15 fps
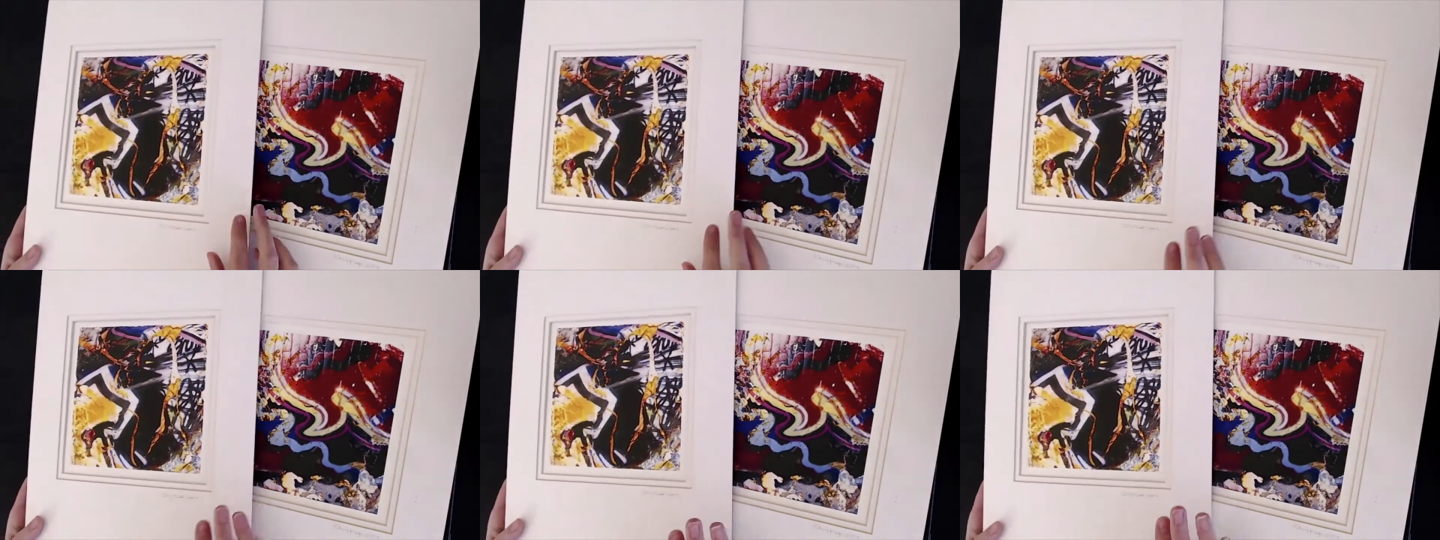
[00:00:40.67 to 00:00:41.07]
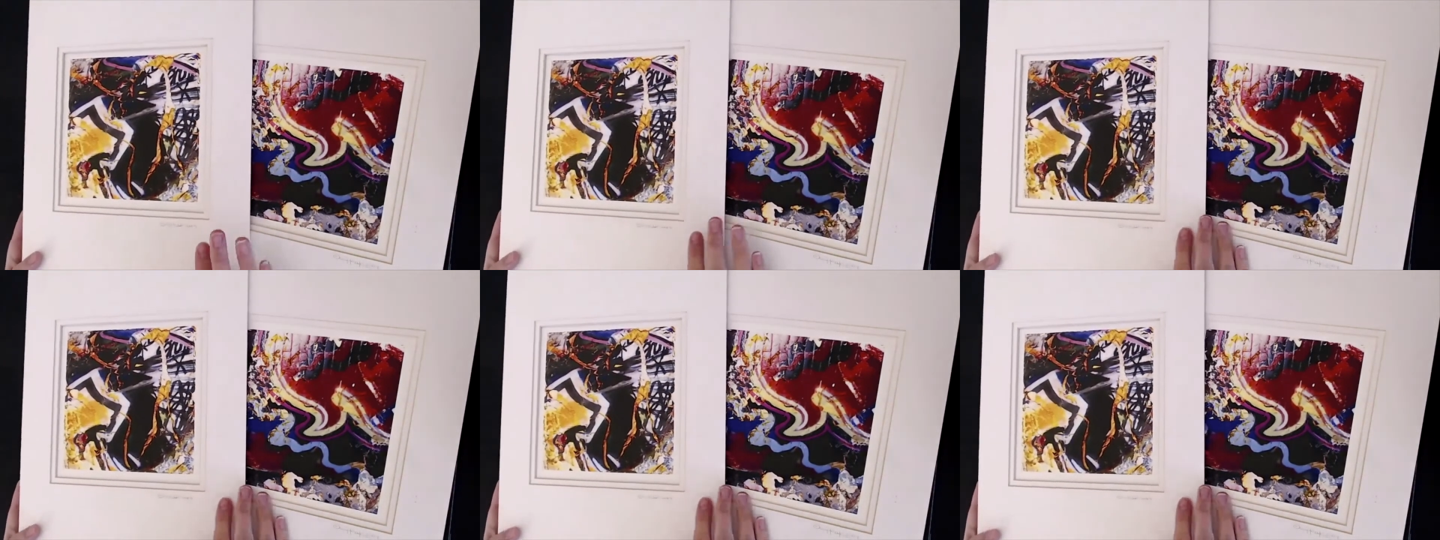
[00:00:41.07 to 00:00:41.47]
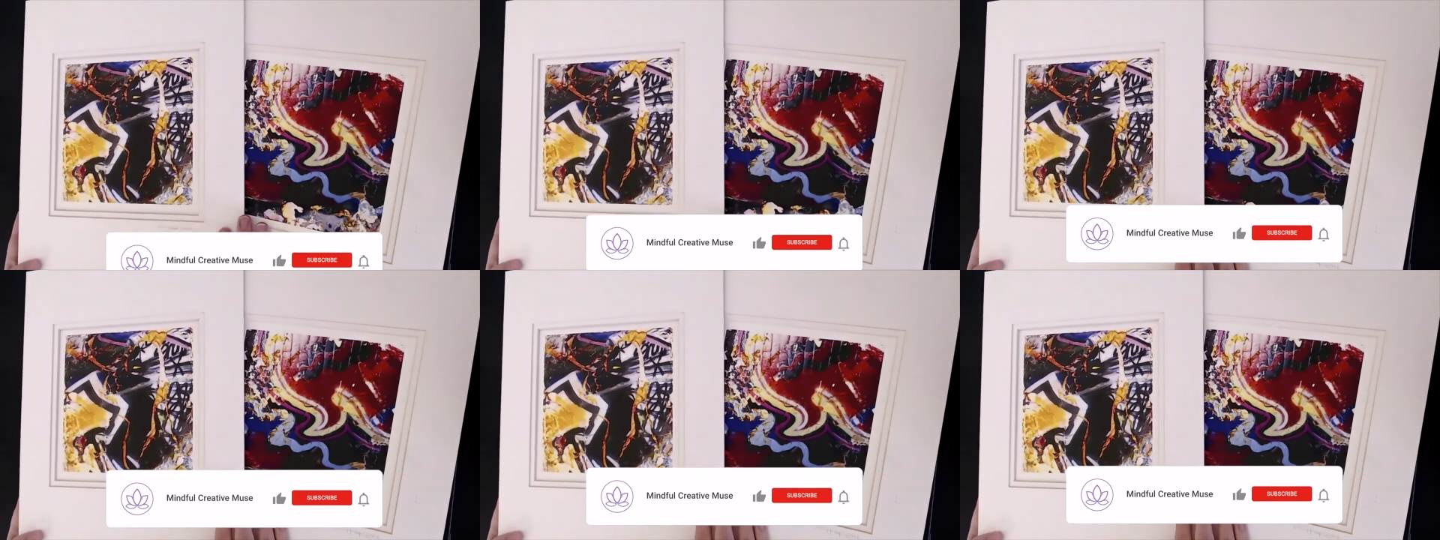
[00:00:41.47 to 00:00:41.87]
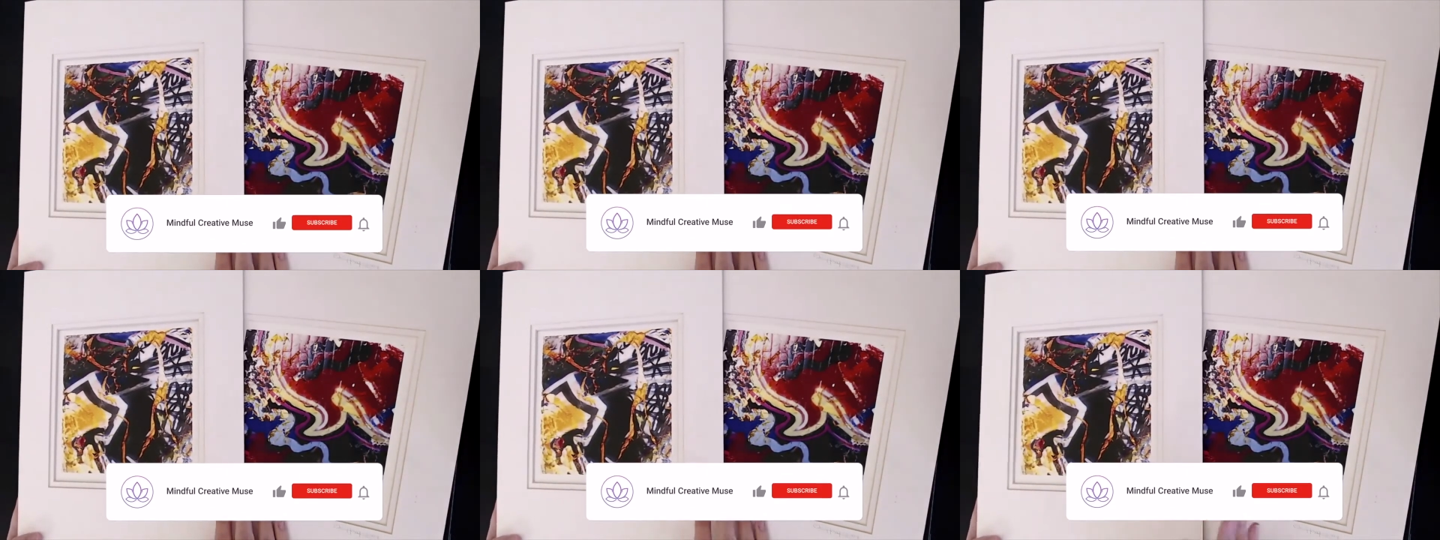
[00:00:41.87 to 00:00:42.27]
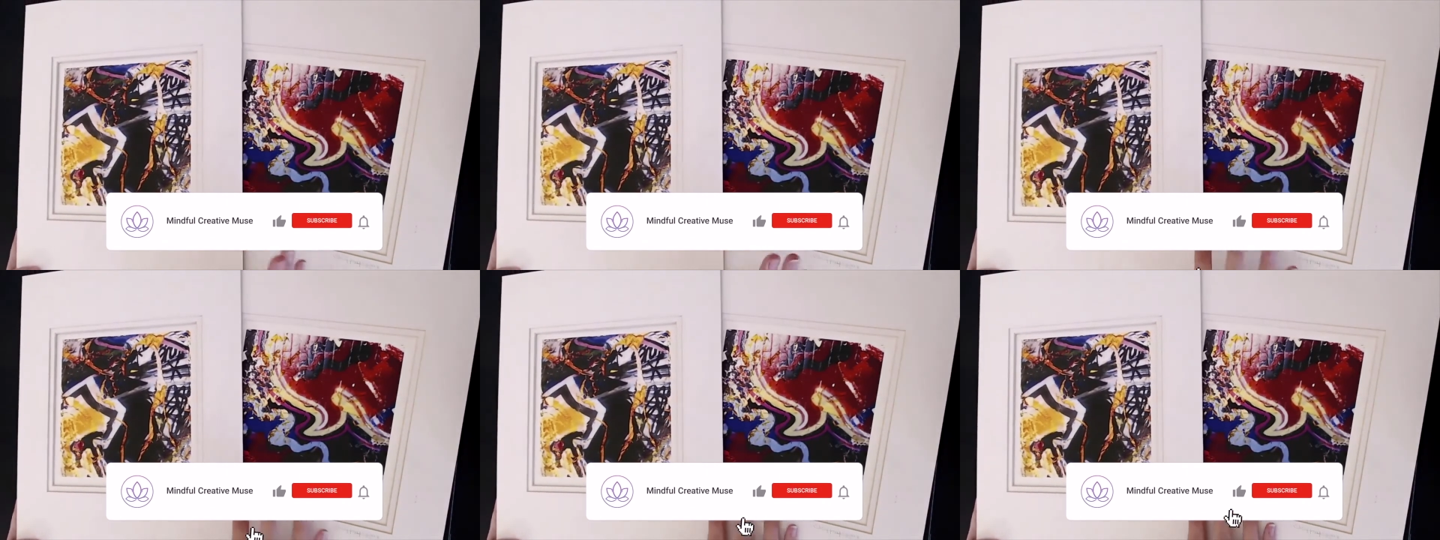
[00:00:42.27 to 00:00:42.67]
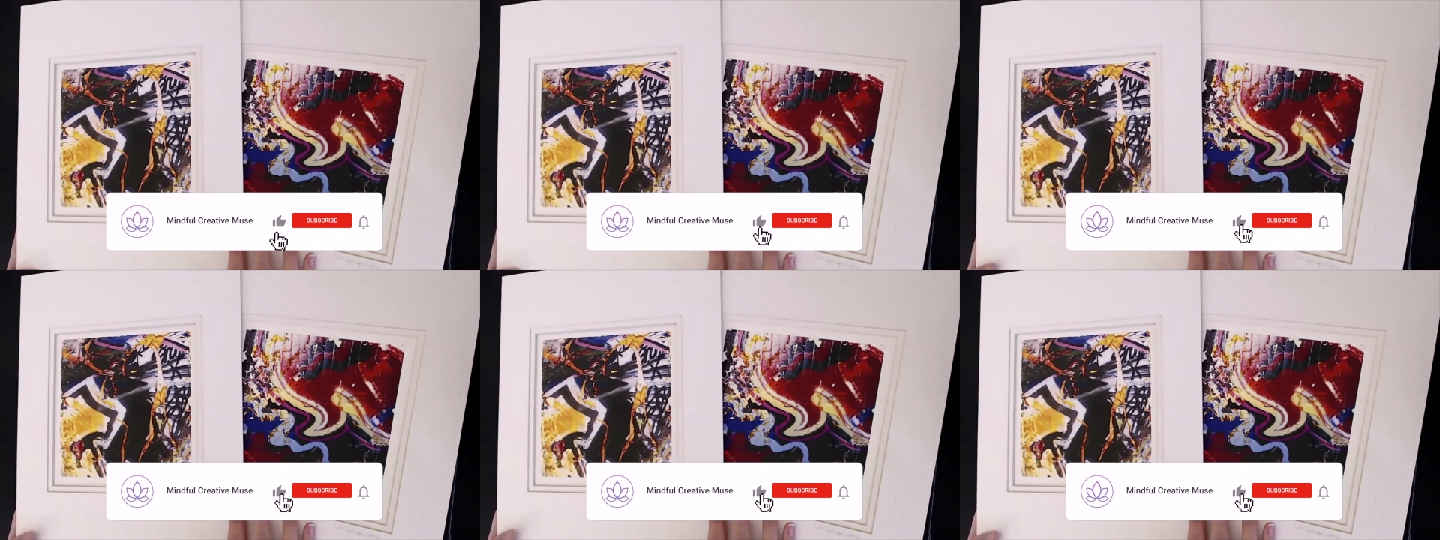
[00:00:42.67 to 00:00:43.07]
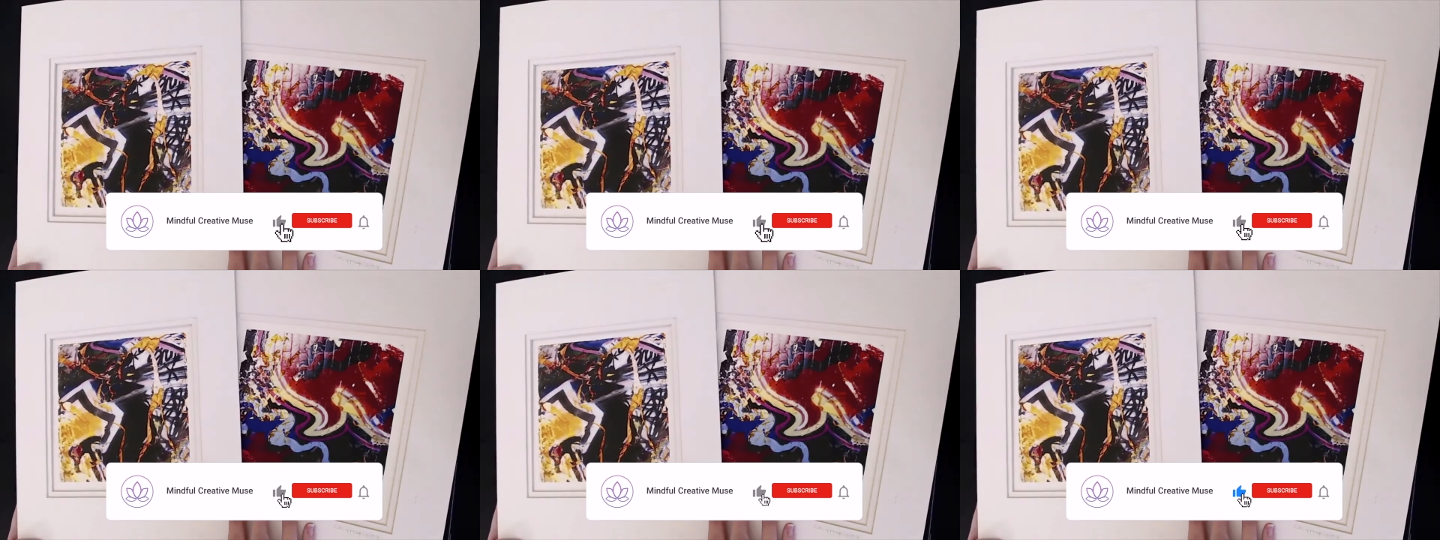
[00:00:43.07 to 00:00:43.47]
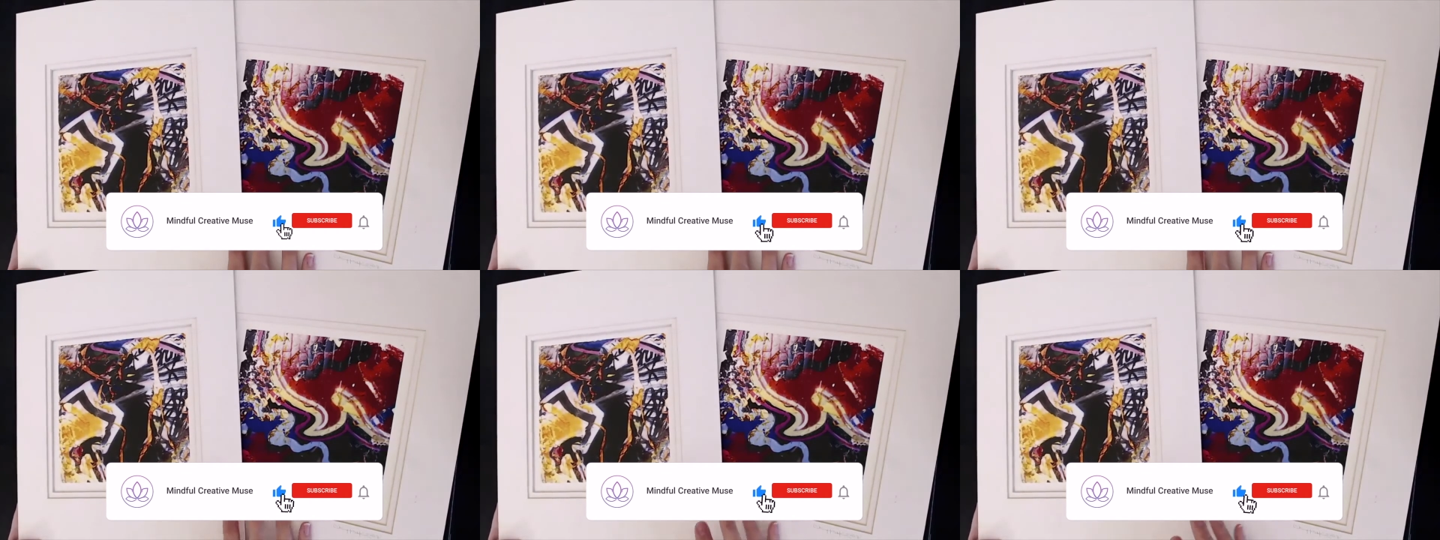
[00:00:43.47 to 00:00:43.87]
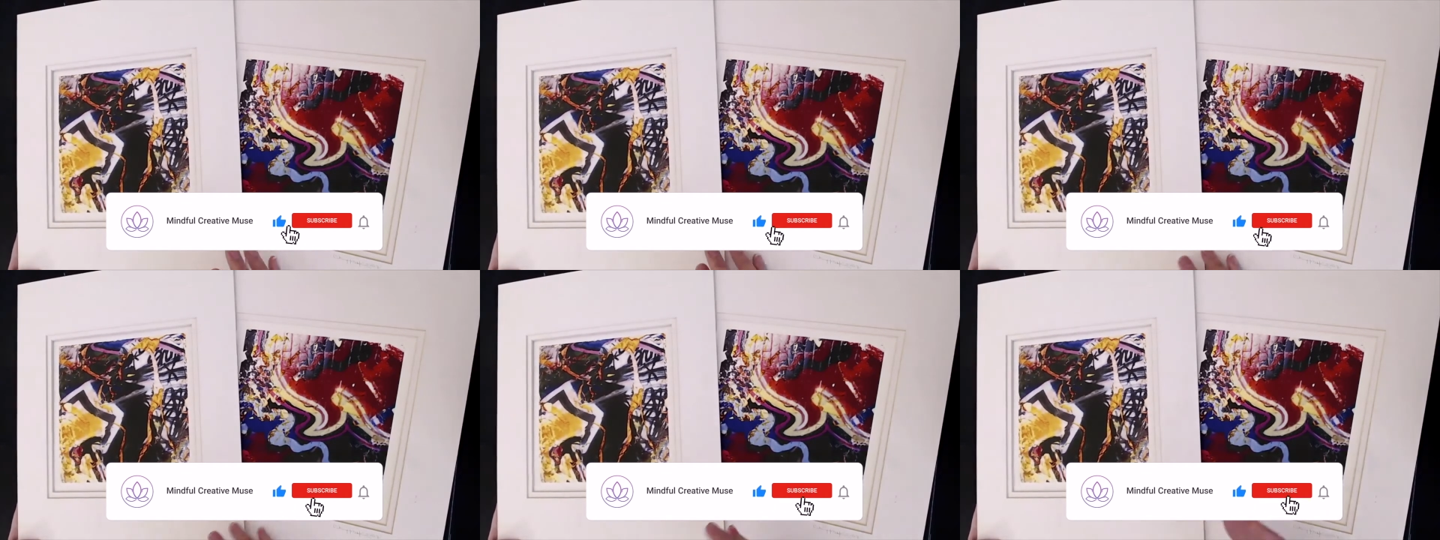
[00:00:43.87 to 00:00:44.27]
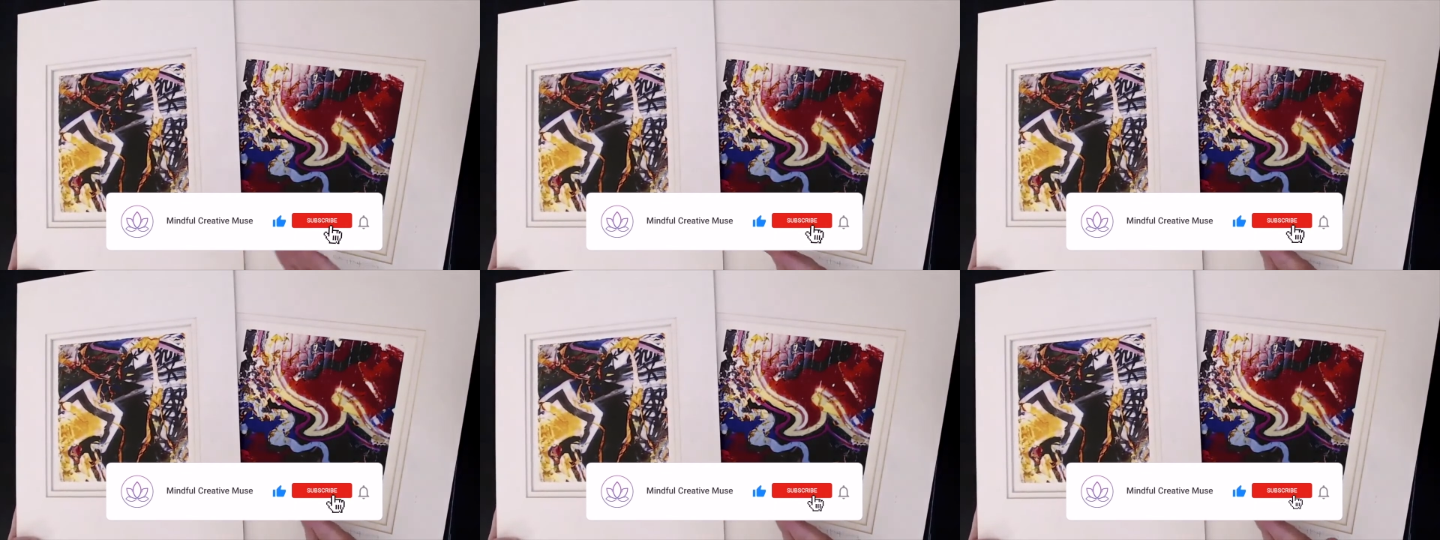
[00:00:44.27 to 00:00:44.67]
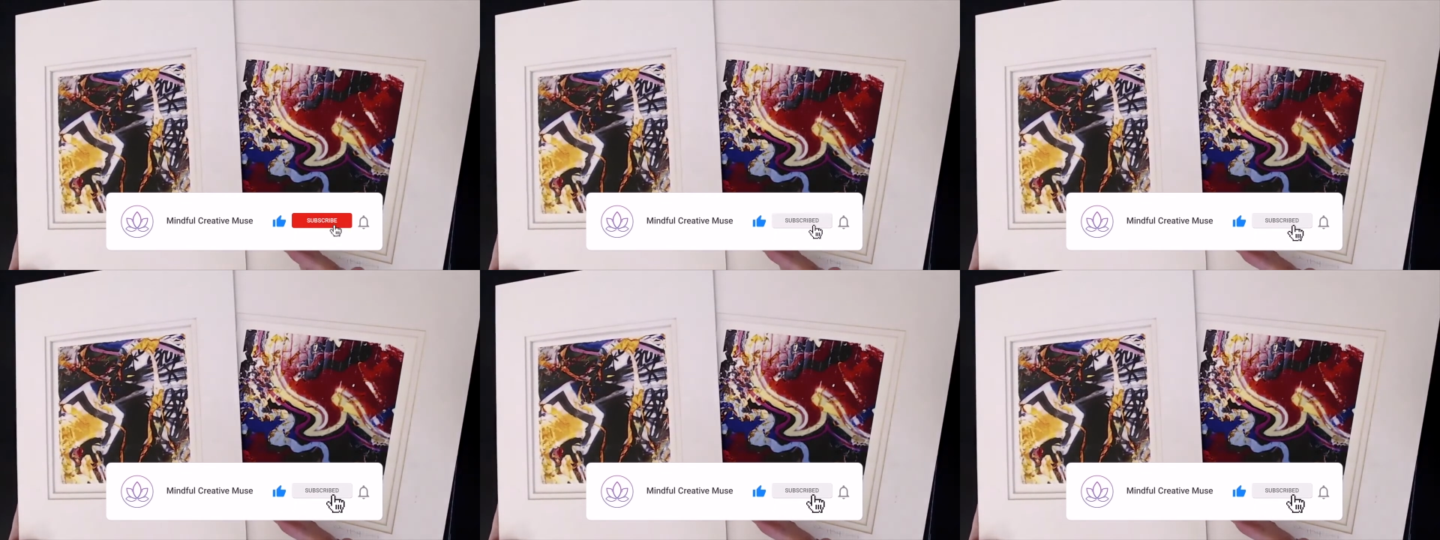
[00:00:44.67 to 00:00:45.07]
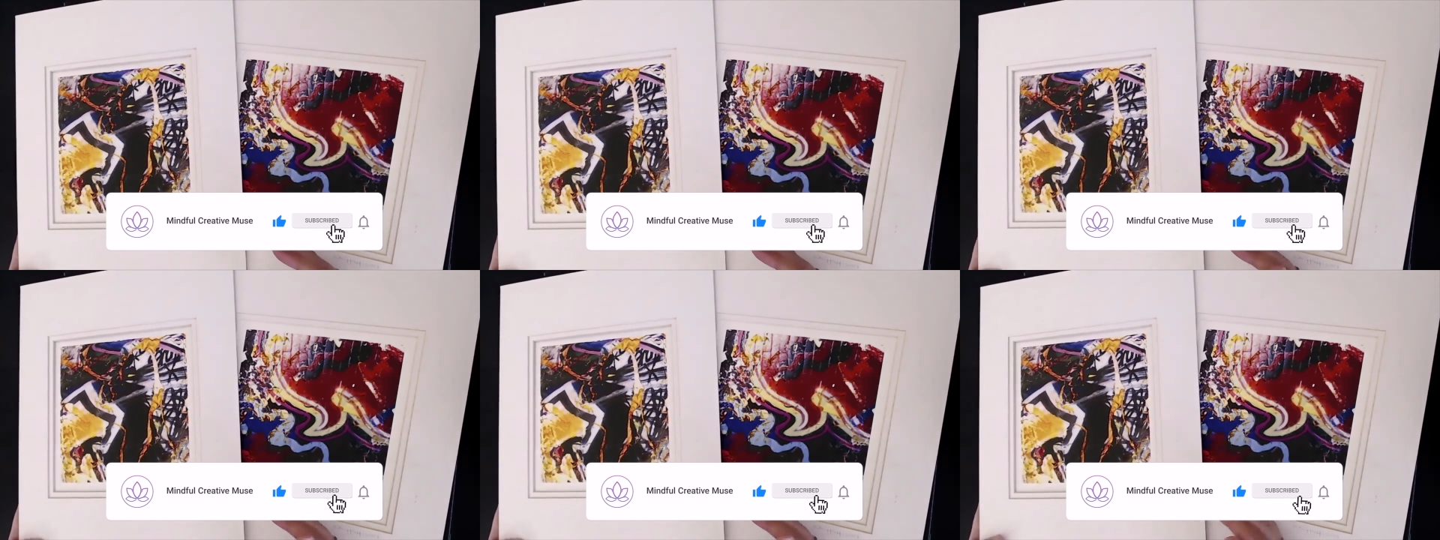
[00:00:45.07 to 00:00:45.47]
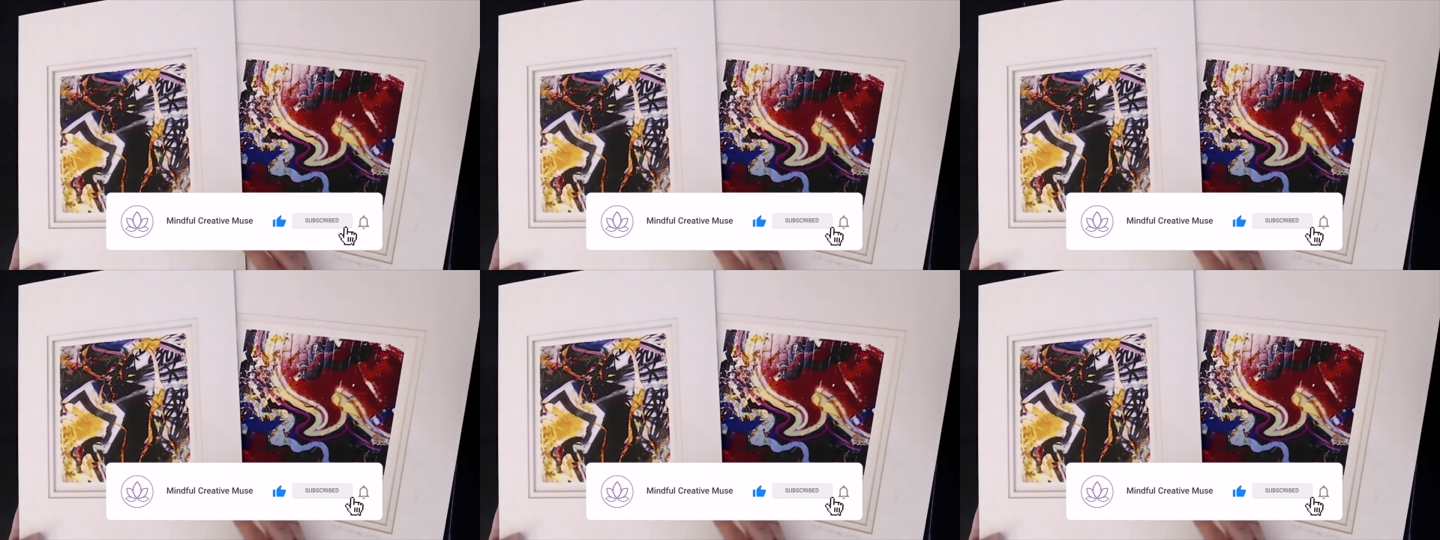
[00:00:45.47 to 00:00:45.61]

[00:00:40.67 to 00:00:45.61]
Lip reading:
(no speaker visible)